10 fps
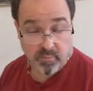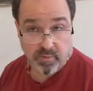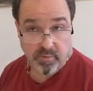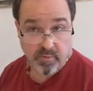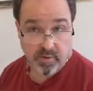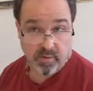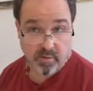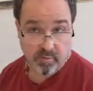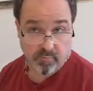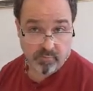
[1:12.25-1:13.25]
we can think
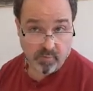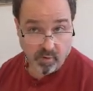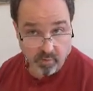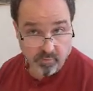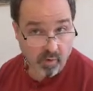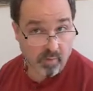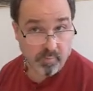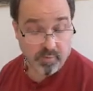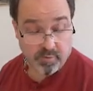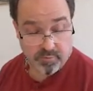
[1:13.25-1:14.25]
of other
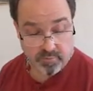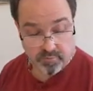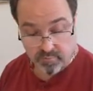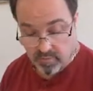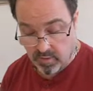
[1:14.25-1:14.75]
operations.